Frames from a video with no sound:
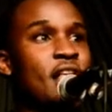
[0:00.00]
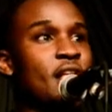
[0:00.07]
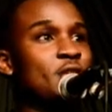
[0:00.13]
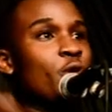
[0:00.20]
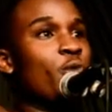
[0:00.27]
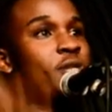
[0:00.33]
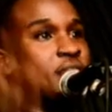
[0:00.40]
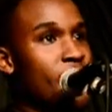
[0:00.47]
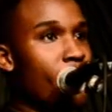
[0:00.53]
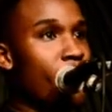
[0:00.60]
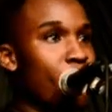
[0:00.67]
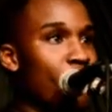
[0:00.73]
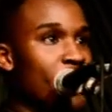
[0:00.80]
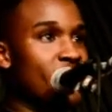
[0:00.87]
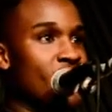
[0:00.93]
So we
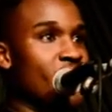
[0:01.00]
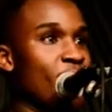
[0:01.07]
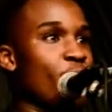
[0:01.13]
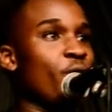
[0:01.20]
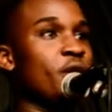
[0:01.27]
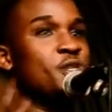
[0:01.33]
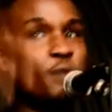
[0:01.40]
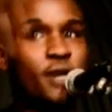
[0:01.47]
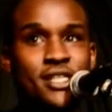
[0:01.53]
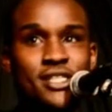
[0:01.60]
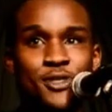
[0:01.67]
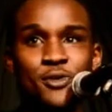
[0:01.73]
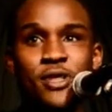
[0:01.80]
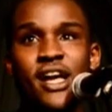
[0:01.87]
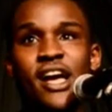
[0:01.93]
cyberbully them. We tweet
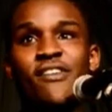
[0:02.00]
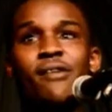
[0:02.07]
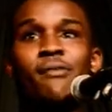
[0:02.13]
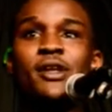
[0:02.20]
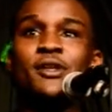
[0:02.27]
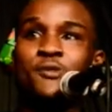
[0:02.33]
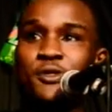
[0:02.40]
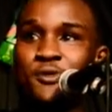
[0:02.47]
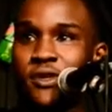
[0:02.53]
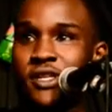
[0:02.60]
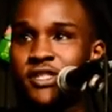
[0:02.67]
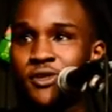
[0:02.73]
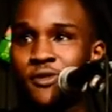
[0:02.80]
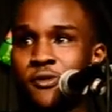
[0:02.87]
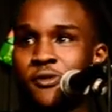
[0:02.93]
to the government, we tweet
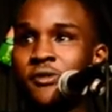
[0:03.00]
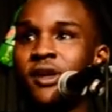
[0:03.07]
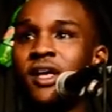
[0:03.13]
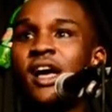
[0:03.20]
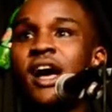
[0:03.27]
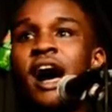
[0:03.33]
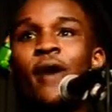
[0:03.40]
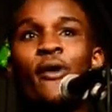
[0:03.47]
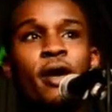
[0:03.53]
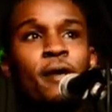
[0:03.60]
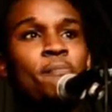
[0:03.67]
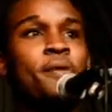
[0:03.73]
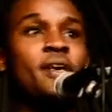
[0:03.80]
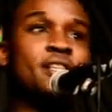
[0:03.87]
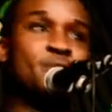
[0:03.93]
to our
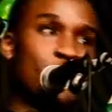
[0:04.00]
MPs,